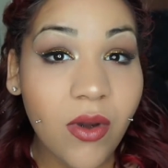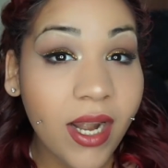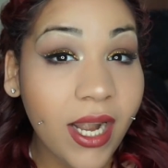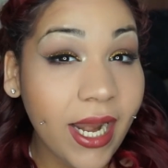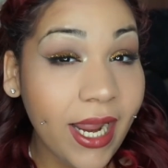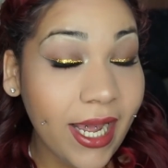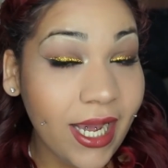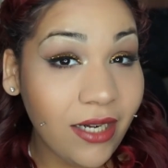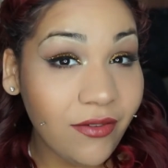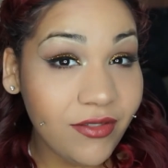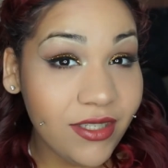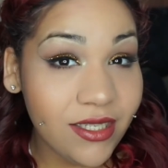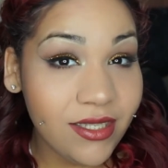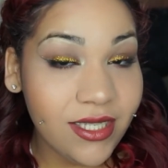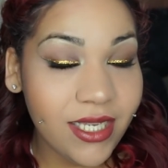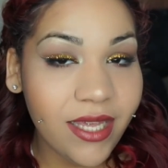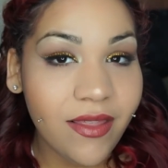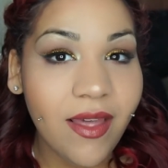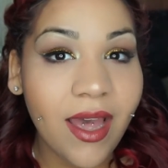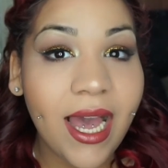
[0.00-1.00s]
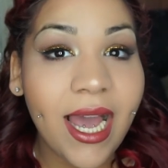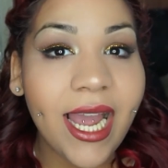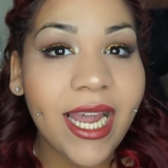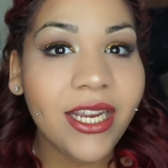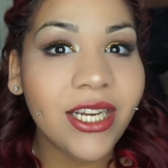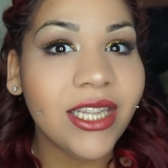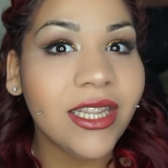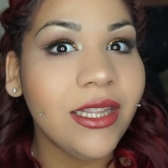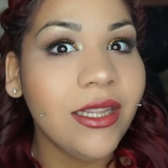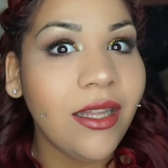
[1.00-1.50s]
and I have to say that
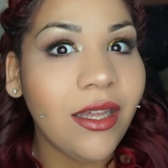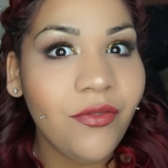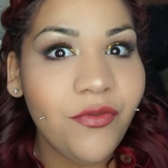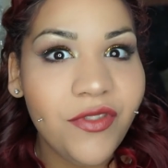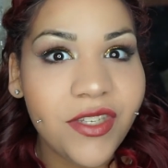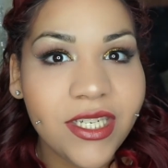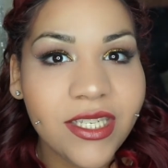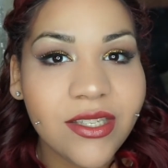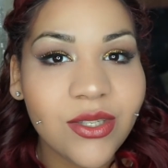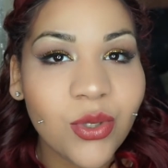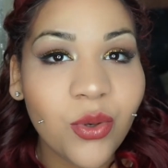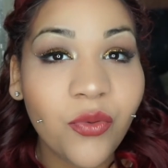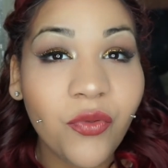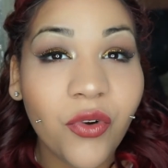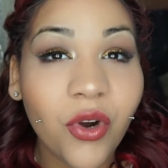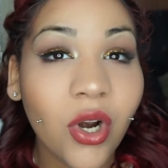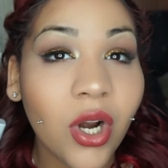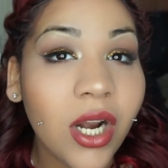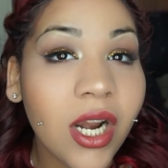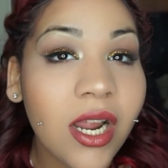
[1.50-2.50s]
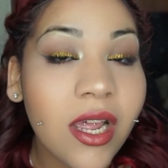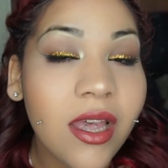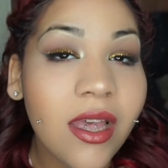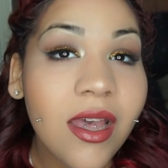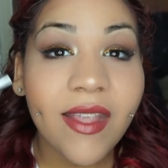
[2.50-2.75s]
I love this so far.